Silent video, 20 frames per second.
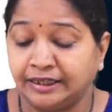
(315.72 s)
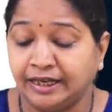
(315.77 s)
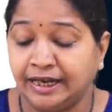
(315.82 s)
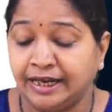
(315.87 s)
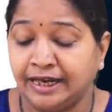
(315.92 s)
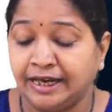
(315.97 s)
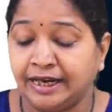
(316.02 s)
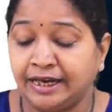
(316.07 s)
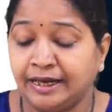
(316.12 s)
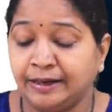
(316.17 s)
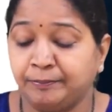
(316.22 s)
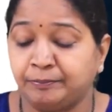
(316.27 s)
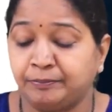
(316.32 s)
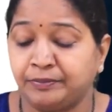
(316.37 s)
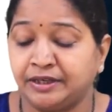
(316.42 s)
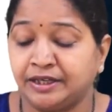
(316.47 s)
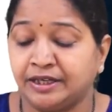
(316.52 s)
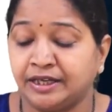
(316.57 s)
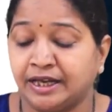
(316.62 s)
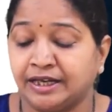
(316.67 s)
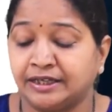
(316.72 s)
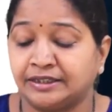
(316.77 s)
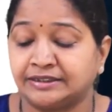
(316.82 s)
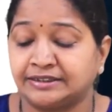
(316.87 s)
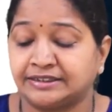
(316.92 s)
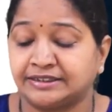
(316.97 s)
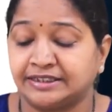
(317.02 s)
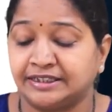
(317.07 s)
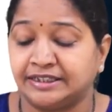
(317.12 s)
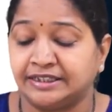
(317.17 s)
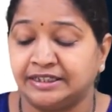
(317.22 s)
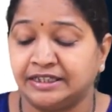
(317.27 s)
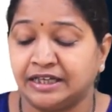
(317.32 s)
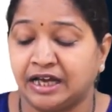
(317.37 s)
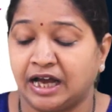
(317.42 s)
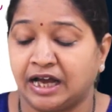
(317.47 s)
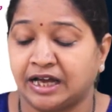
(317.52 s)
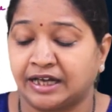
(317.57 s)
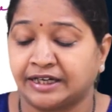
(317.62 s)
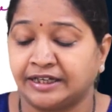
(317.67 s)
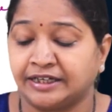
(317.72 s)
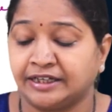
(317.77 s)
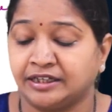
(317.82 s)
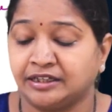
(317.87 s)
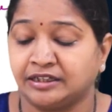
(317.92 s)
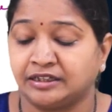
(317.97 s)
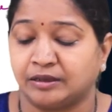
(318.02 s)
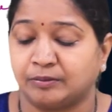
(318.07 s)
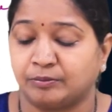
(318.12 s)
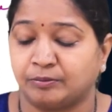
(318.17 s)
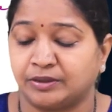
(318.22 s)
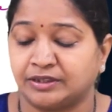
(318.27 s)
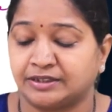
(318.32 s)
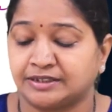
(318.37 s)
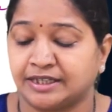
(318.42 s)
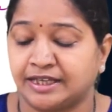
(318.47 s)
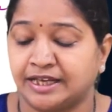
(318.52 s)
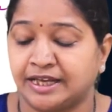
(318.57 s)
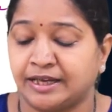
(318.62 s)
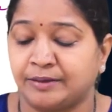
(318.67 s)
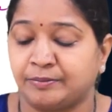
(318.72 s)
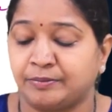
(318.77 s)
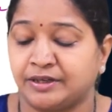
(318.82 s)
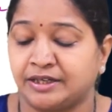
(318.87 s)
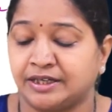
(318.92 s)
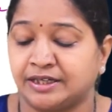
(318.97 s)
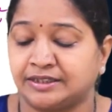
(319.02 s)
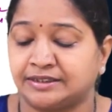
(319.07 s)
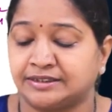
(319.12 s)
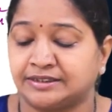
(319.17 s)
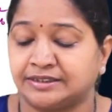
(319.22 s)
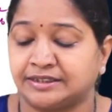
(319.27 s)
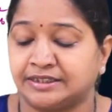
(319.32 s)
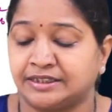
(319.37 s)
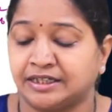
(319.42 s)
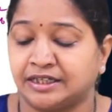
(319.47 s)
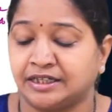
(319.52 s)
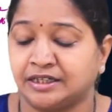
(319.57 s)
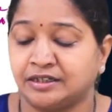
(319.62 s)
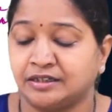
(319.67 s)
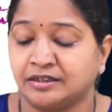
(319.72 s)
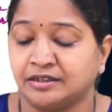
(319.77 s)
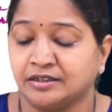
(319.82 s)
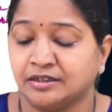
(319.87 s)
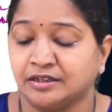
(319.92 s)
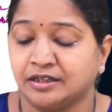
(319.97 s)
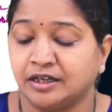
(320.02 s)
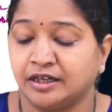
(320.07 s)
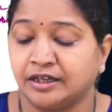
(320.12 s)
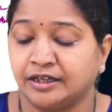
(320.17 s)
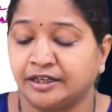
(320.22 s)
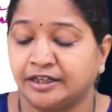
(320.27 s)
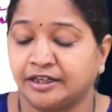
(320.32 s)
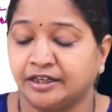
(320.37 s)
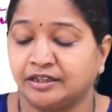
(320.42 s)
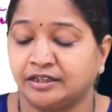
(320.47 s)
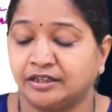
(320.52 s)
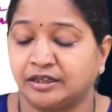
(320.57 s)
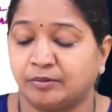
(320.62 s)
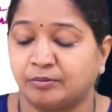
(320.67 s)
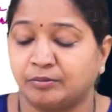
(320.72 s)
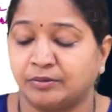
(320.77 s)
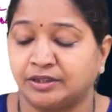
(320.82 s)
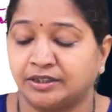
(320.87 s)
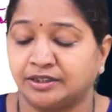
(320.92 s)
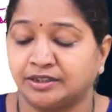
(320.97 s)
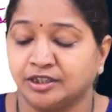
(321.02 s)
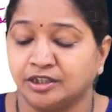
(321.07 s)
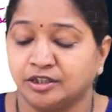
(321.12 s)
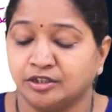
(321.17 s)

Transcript: A, b and c are real numbers. A, b and c are real numbers.